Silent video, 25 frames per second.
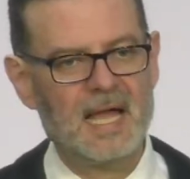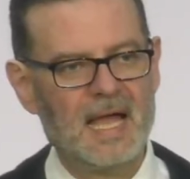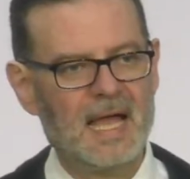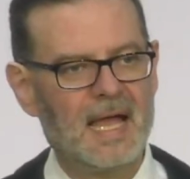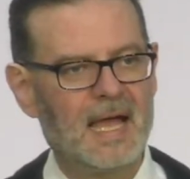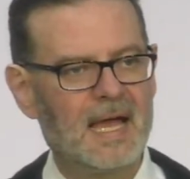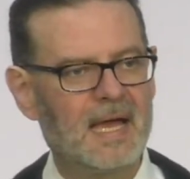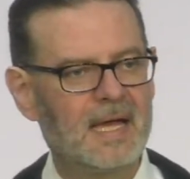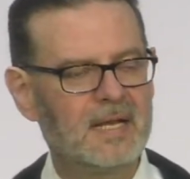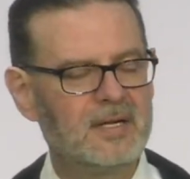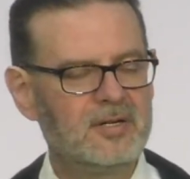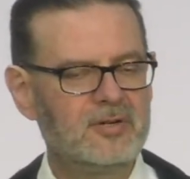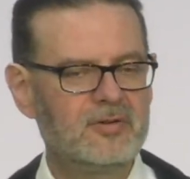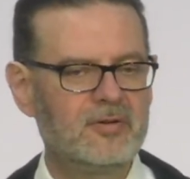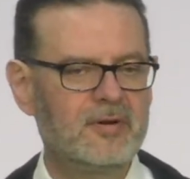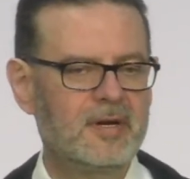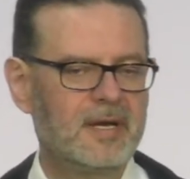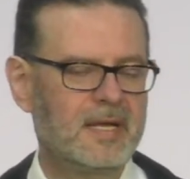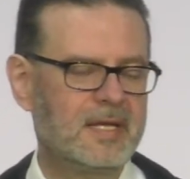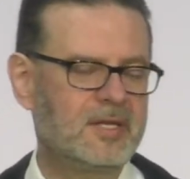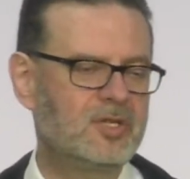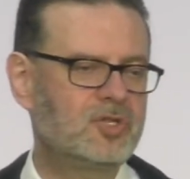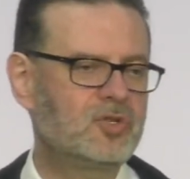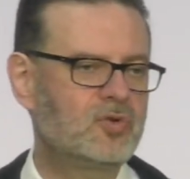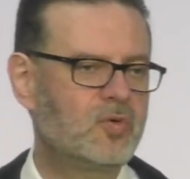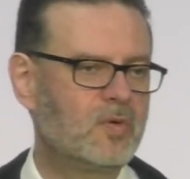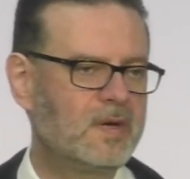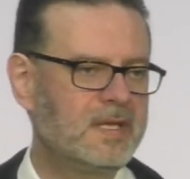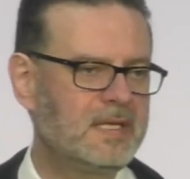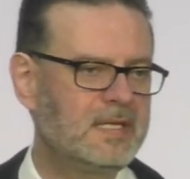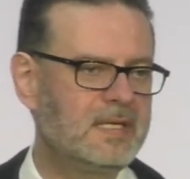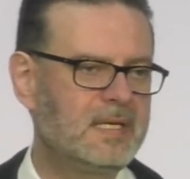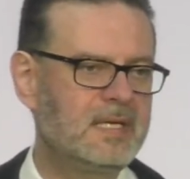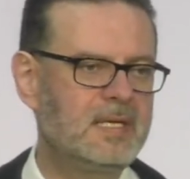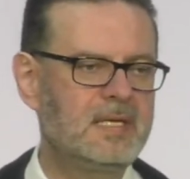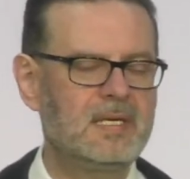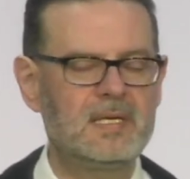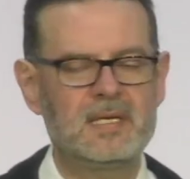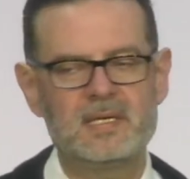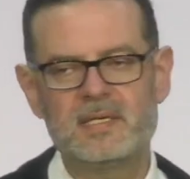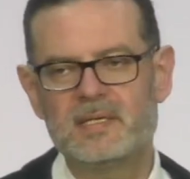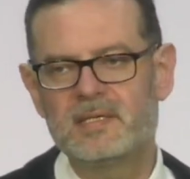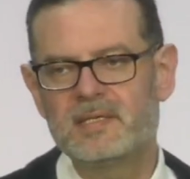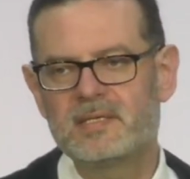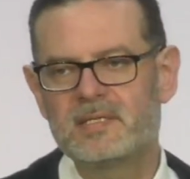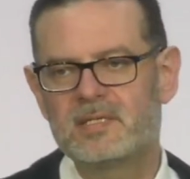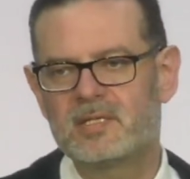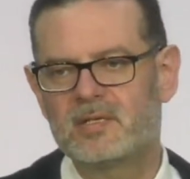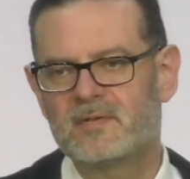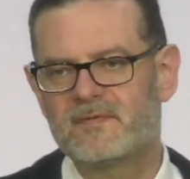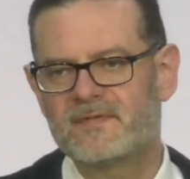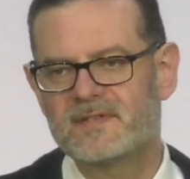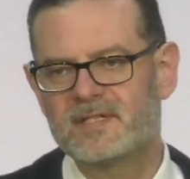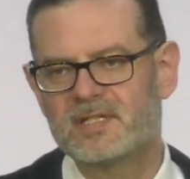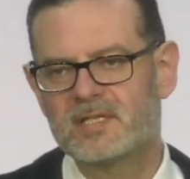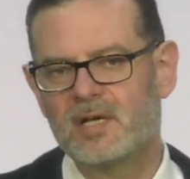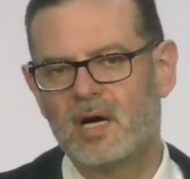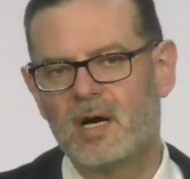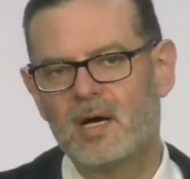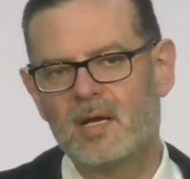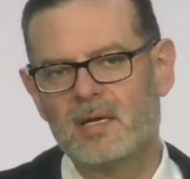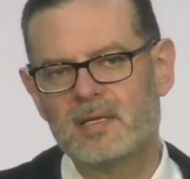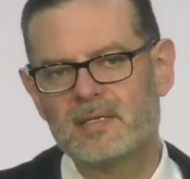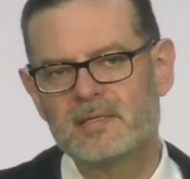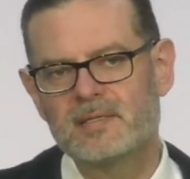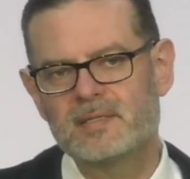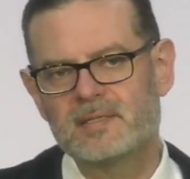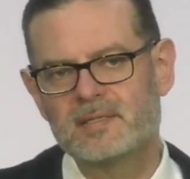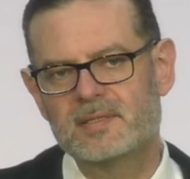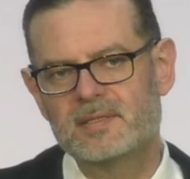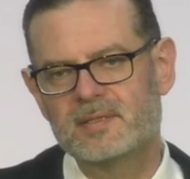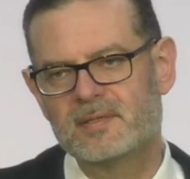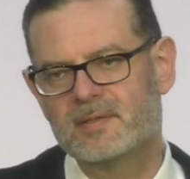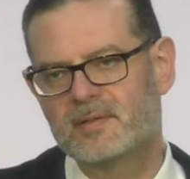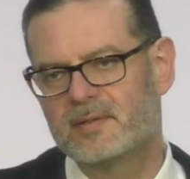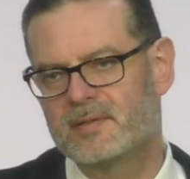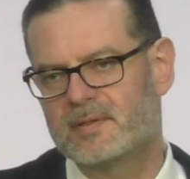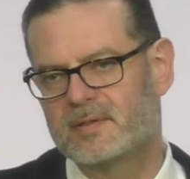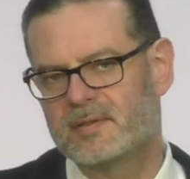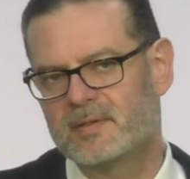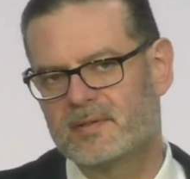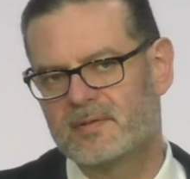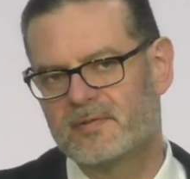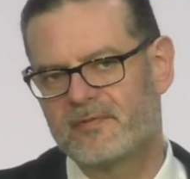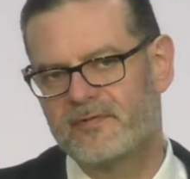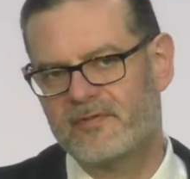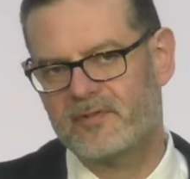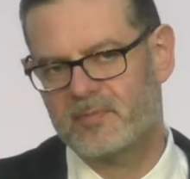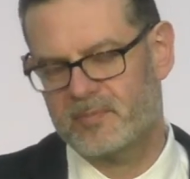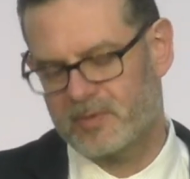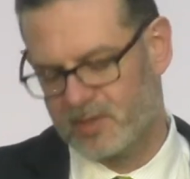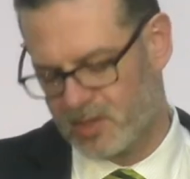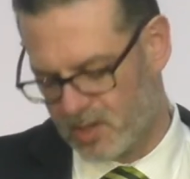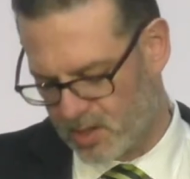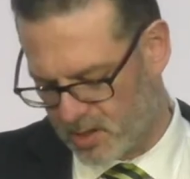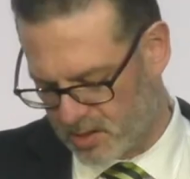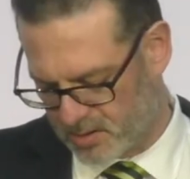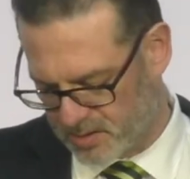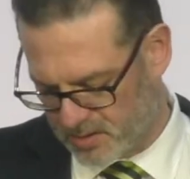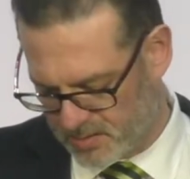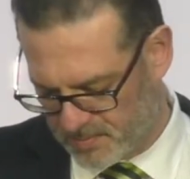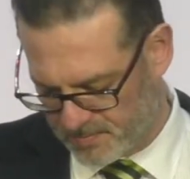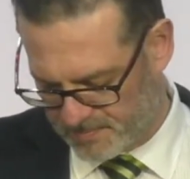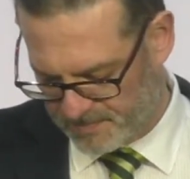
120 years of silence from God.